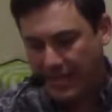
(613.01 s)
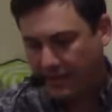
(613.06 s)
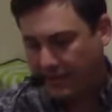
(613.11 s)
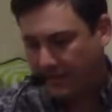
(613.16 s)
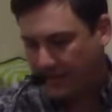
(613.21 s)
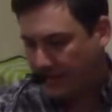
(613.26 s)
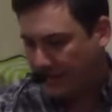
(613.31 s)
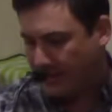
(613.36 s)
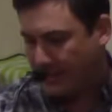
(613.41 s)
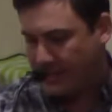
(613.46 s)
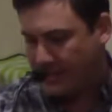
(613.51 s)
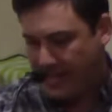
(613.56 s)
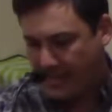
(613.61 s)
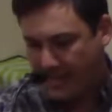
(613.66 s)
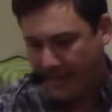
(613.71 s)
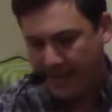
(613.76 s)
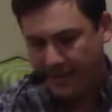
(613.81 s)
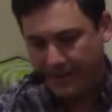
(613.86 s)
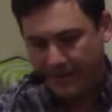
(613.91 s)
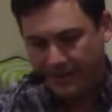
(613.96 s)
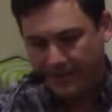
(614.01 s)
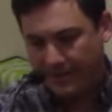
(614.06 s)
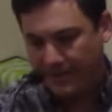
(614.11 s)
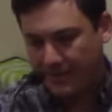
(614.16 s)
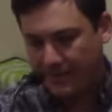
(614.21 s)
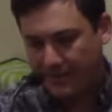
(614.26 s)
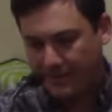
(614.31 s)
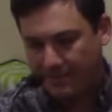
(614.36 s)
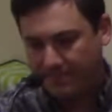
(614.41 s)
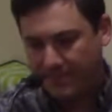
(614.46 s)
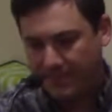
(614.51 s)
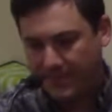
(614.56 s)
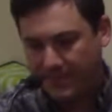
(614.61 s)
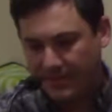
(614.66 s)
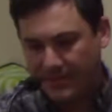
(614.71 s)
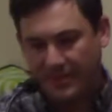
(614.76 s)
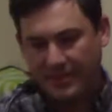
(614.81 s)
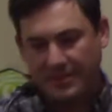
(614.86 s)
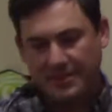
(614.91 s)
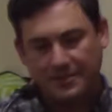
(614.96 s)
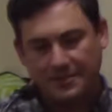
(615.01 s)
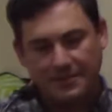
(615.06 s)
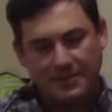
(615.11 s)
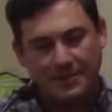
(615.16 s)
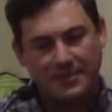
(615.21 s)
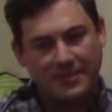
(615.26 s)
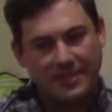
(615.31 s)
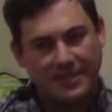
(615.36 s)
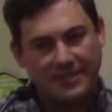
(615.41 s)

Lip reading: trying to take care of your customers,